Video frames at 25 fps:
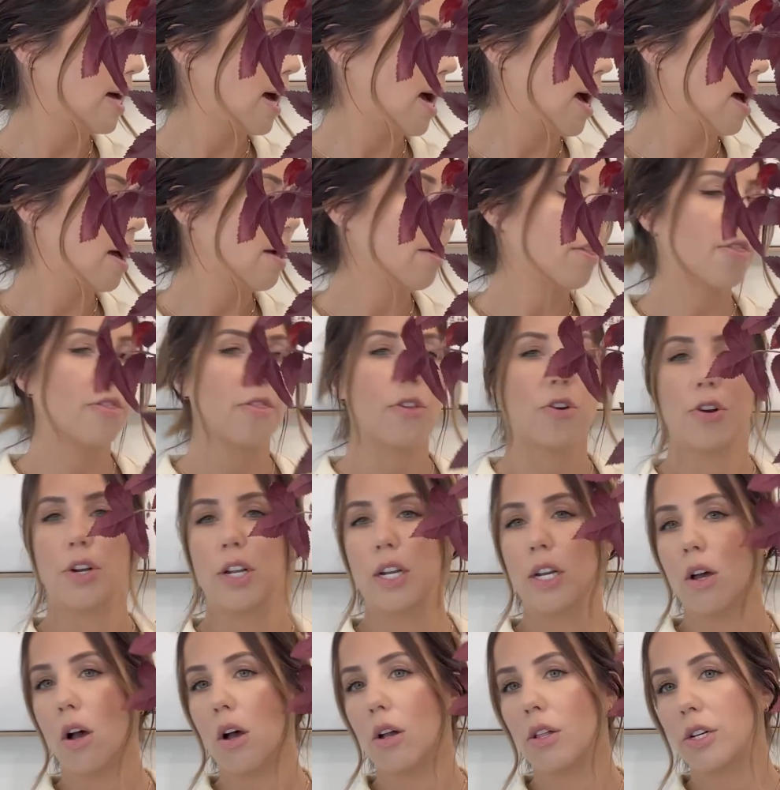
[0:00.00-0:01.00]
at
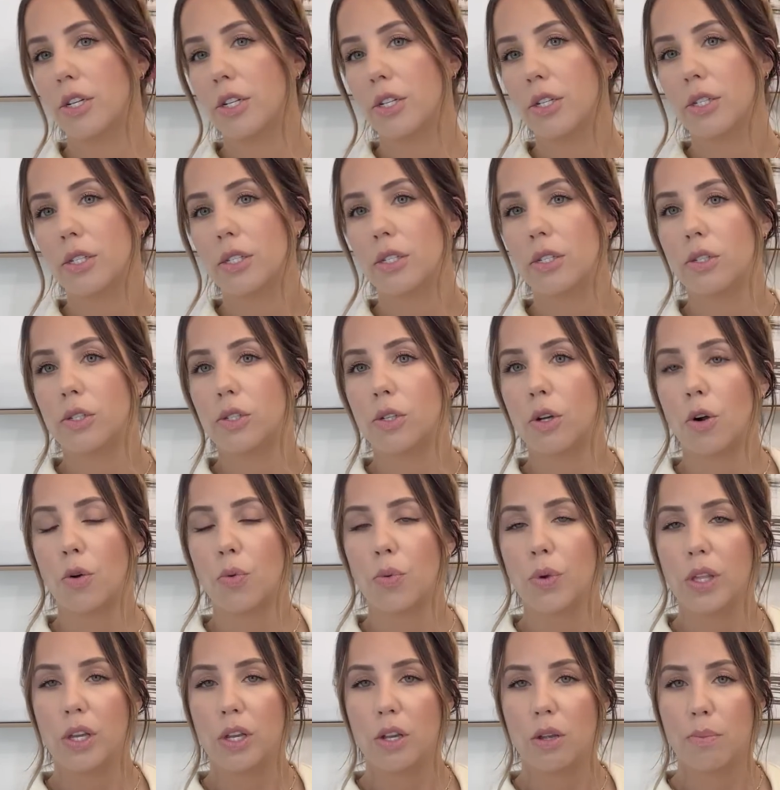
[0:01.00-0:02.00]
$30. So
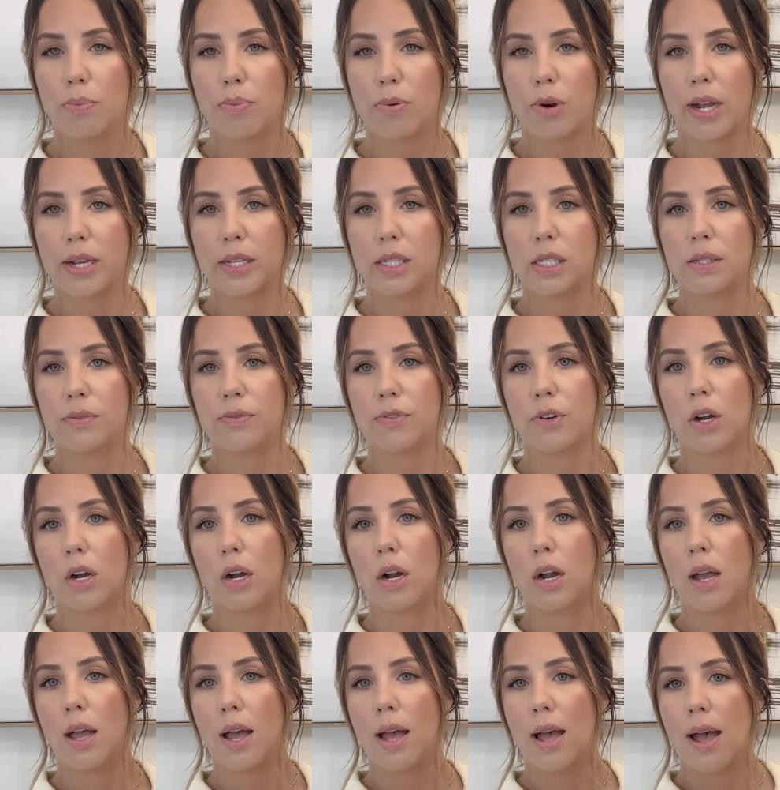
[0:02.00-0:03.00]
really good price
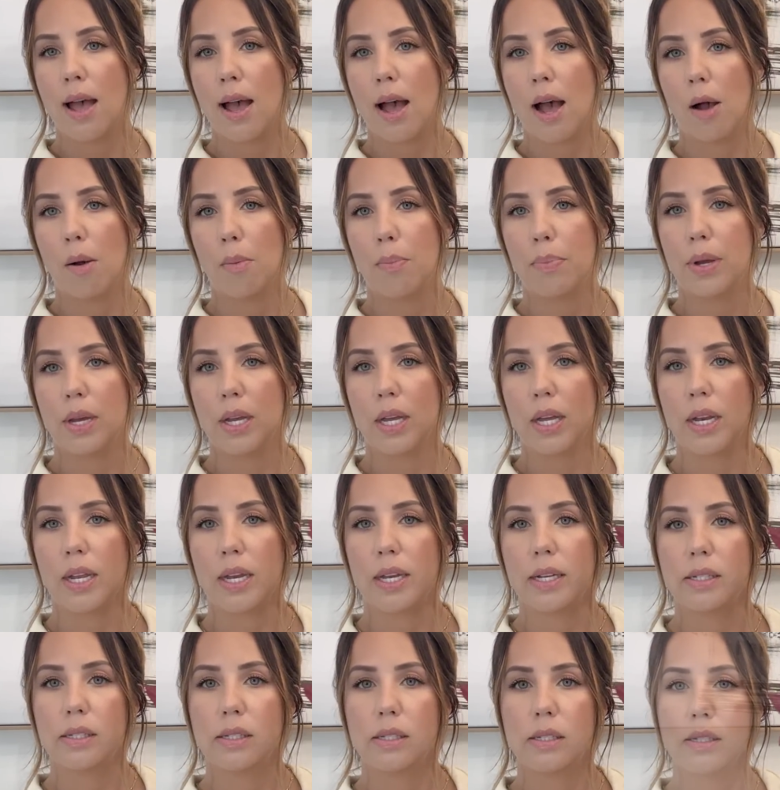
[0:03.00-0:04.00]
for how big it
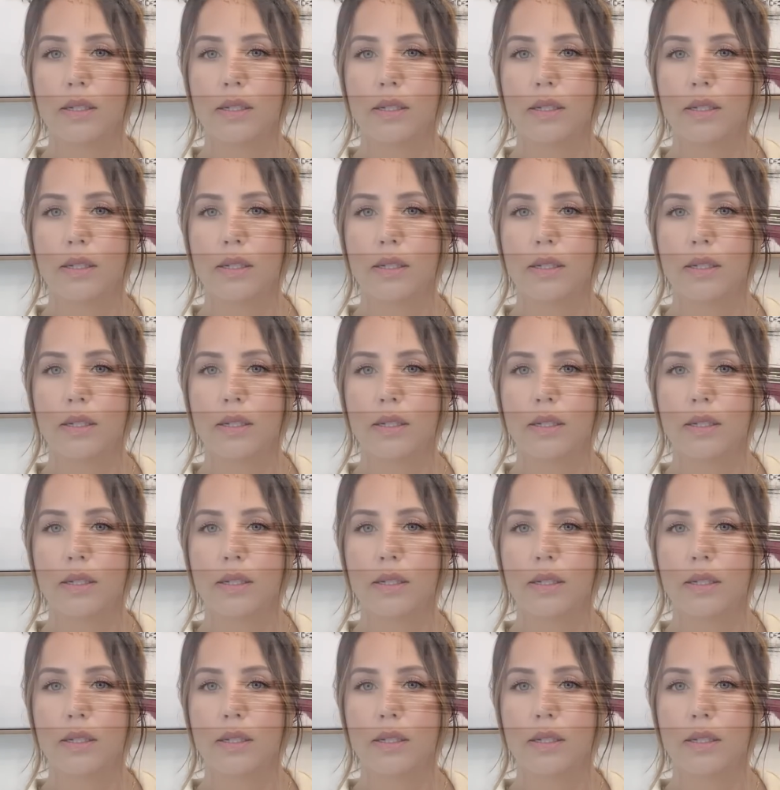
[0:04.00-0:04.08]
is.